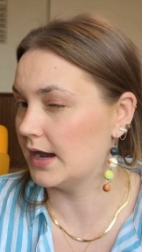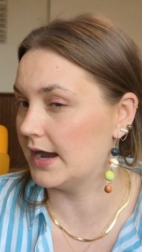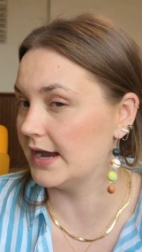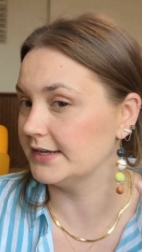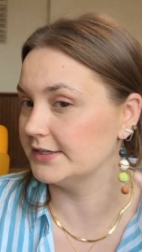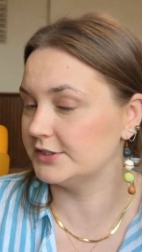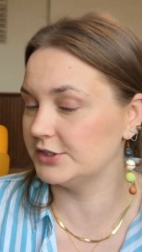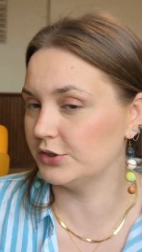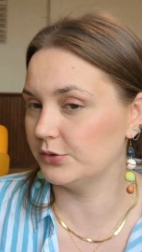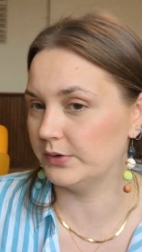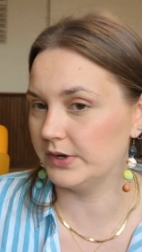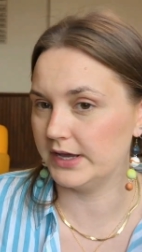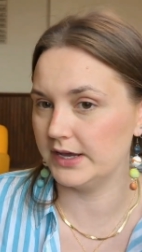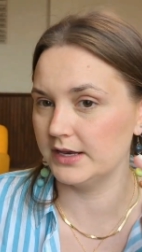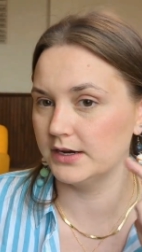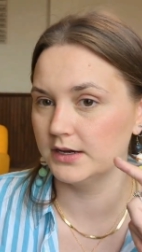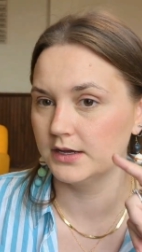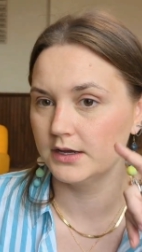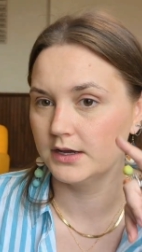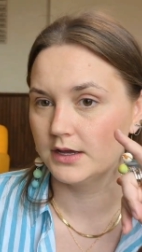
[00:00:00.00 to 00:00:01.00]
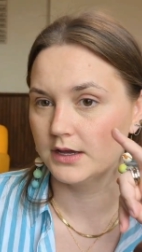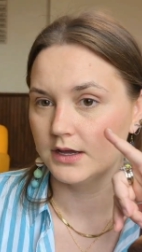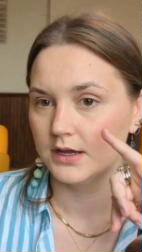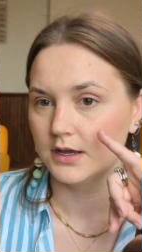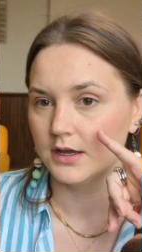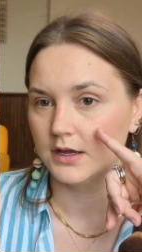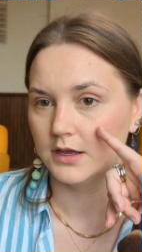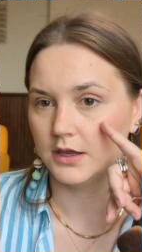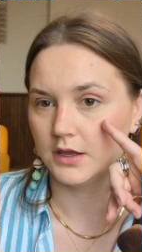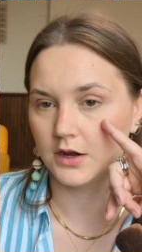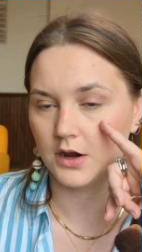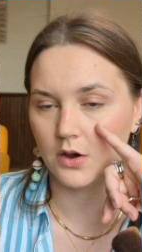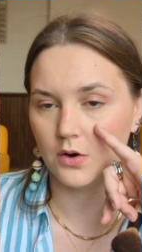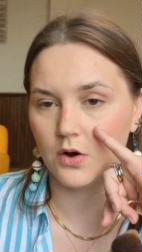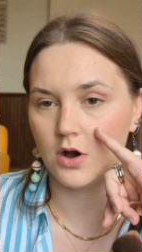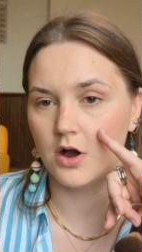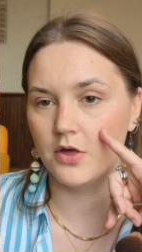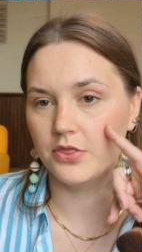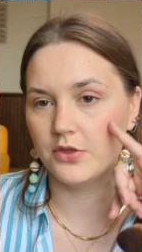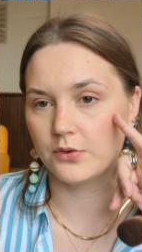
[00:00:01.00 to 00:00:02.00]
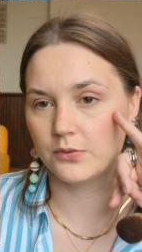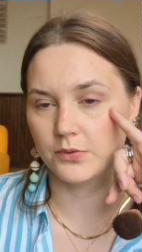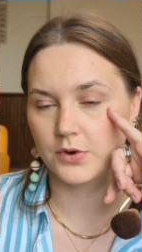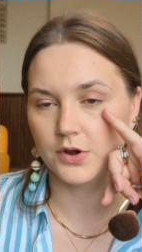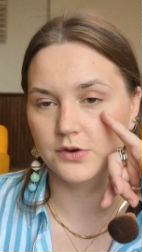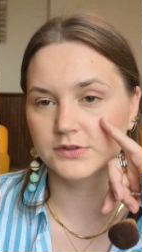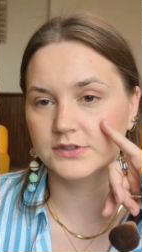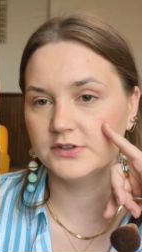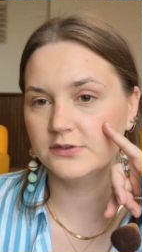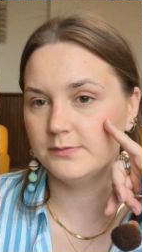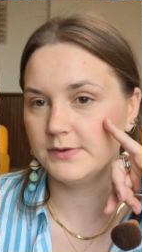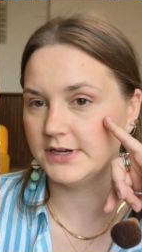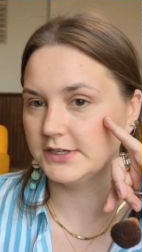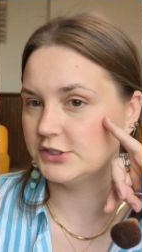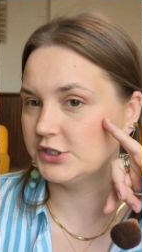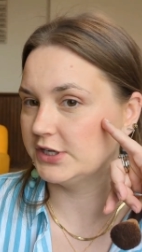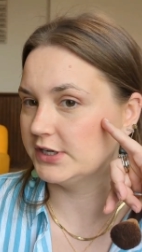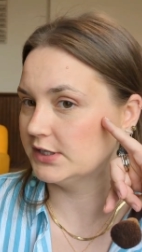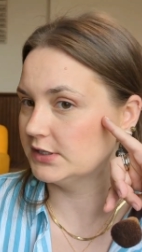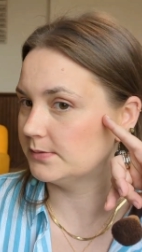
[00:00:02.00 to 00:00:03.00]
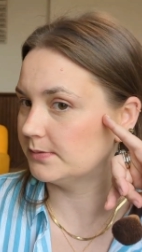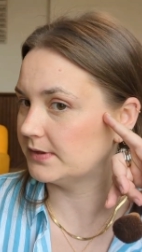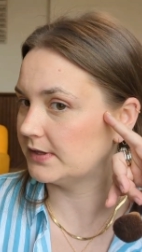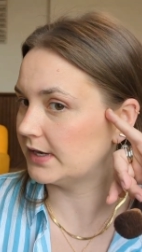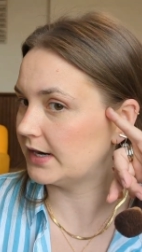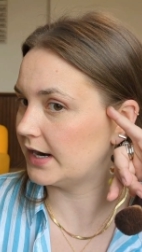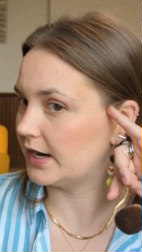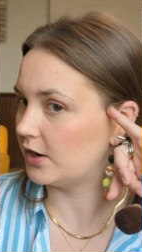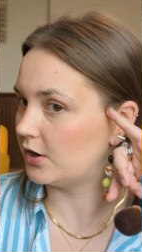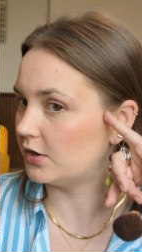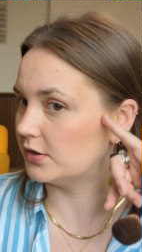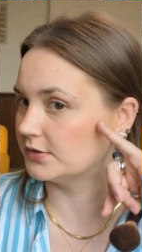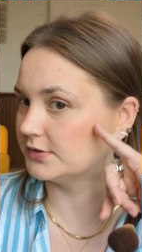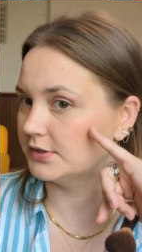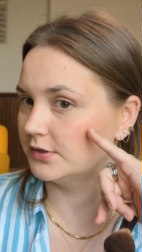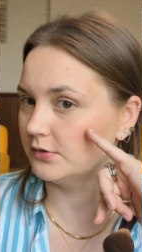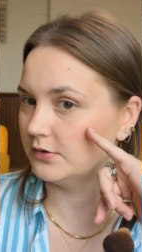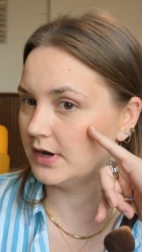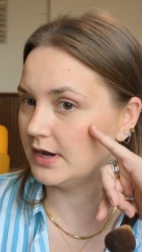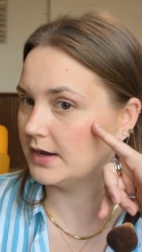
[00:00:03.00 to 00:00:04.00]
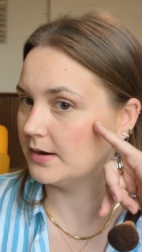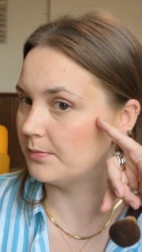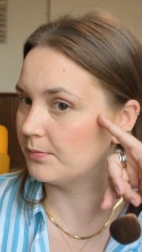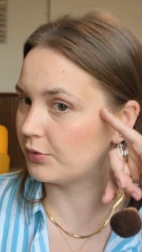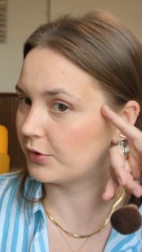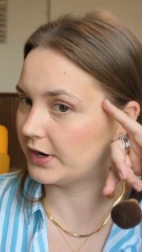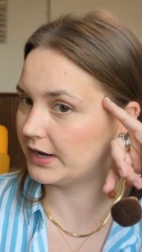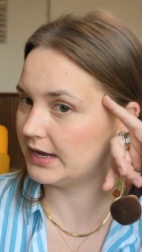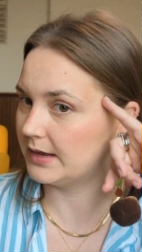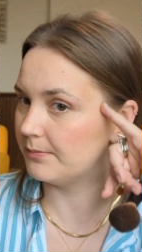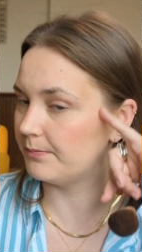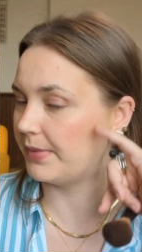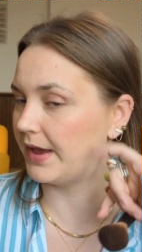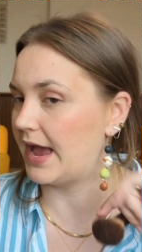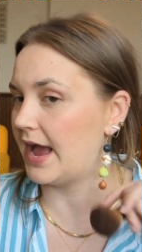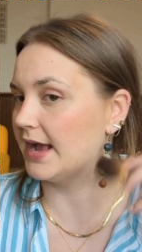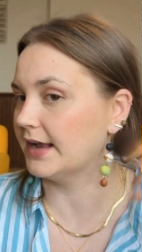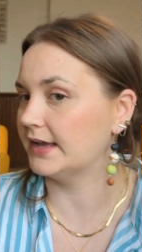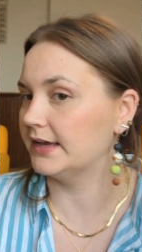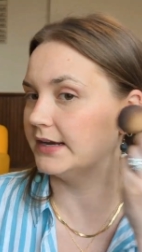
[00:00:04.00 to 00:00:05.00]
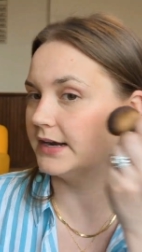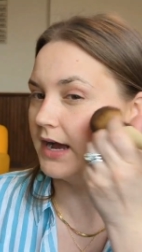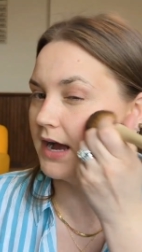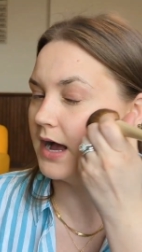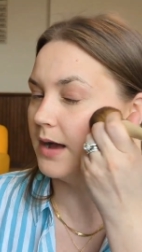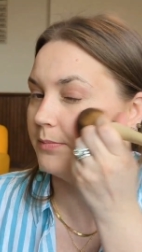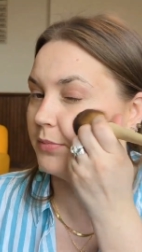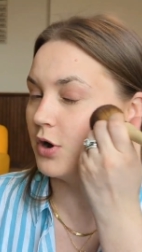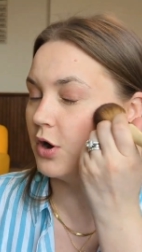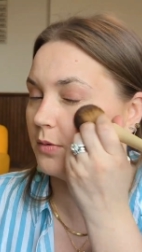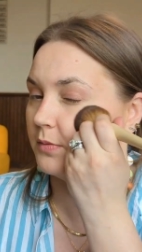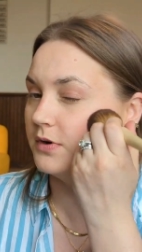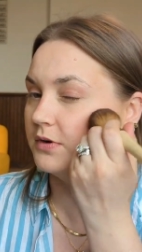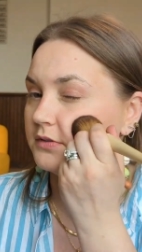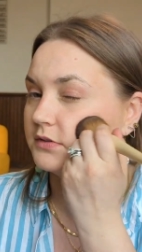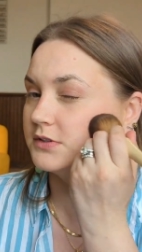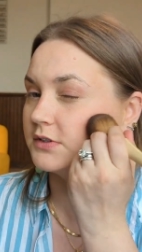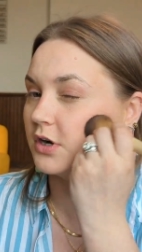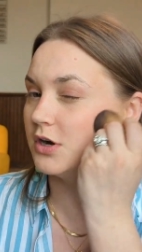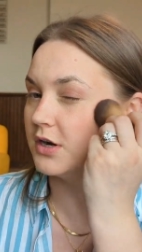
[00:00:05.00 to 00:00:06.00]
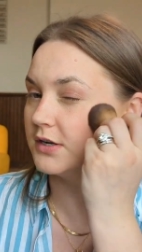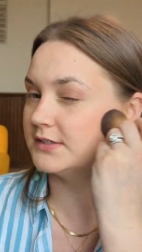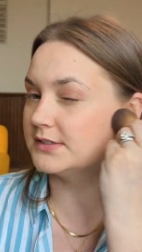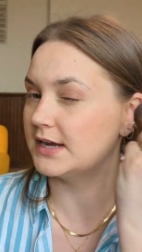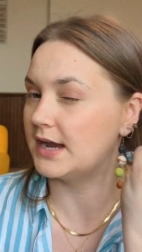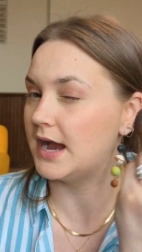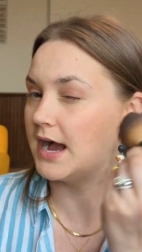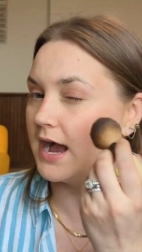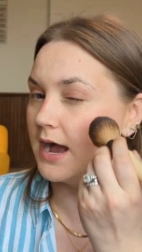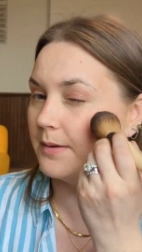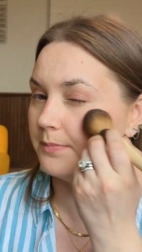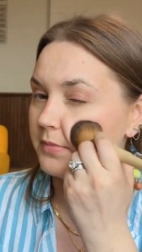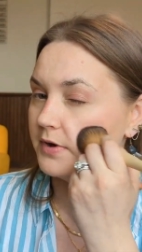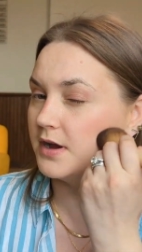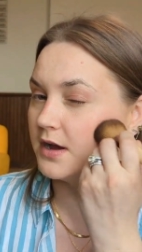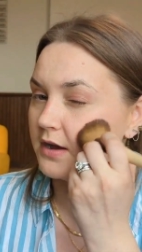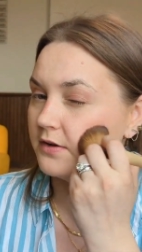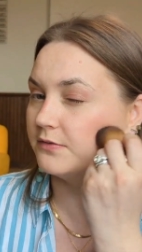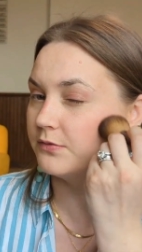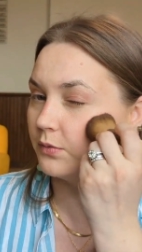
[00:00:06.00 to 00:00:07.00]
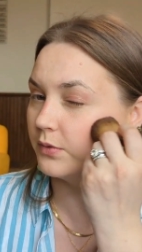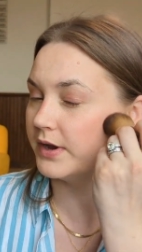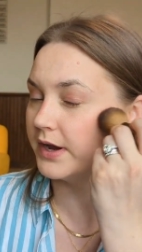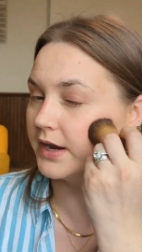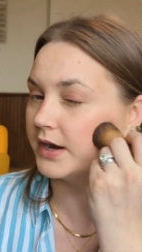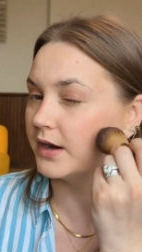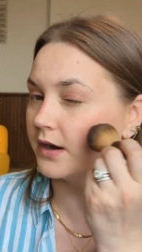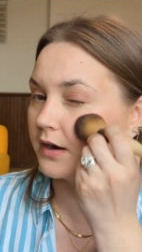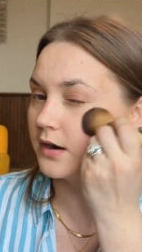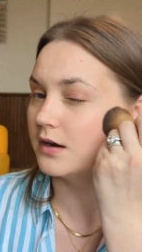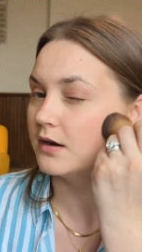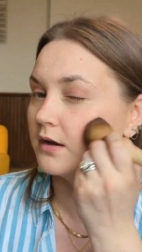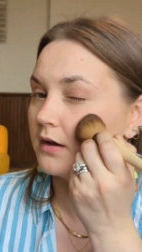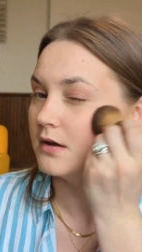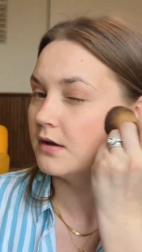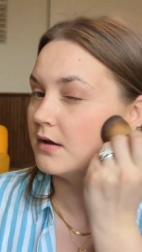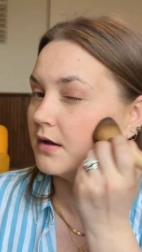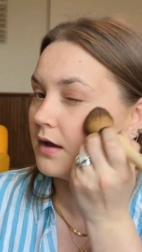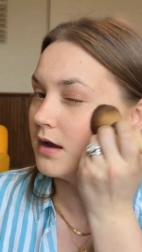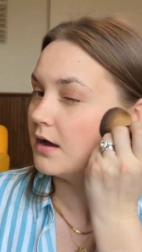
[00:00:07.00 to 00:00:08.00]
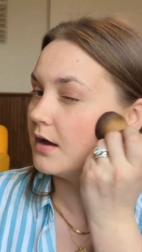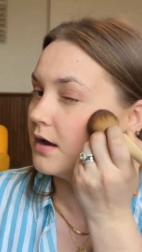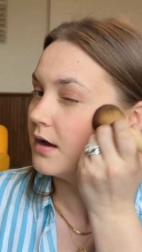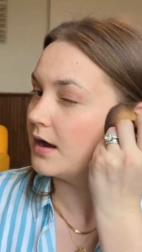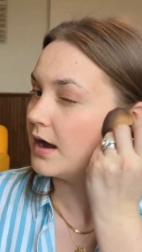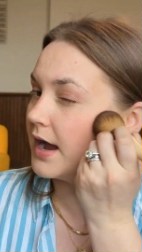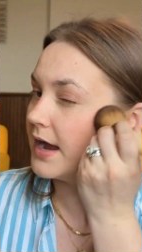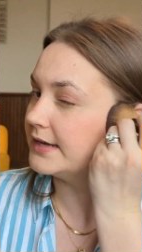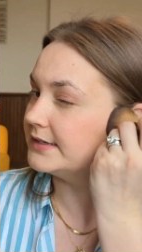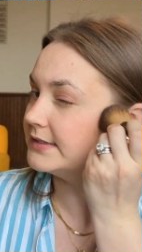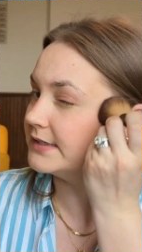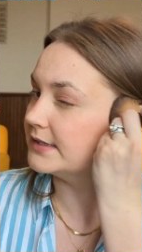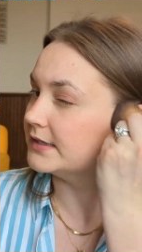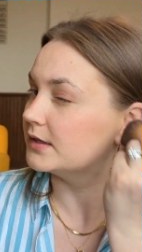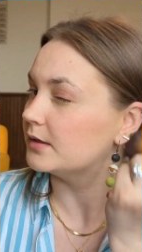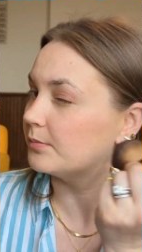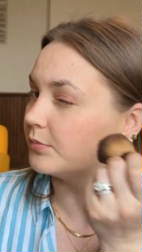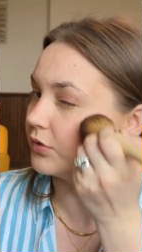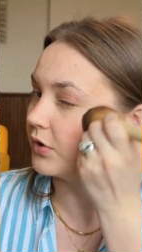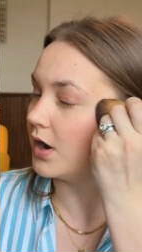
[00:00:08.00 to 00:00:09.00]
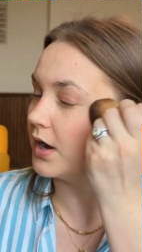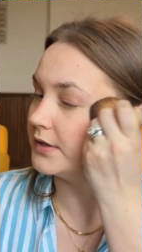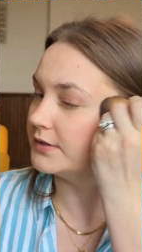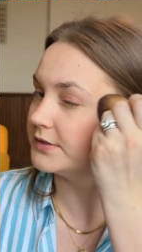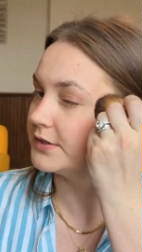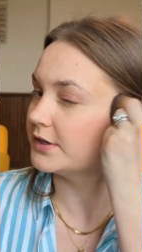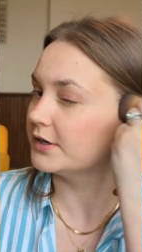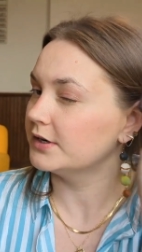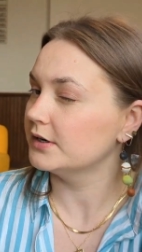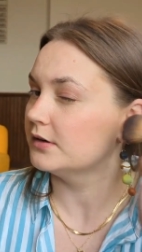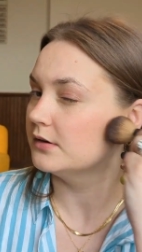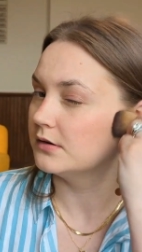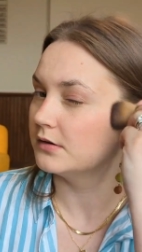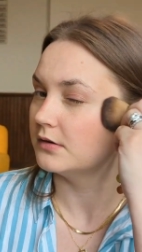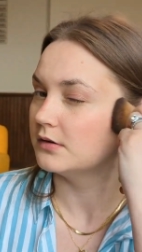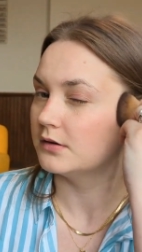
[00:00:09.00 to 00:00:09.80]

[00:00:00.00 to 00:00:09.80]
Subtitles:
I do it, you know, on the rows of my cheeks, but then I also bring it back and up almost on top of where I did the bronzer.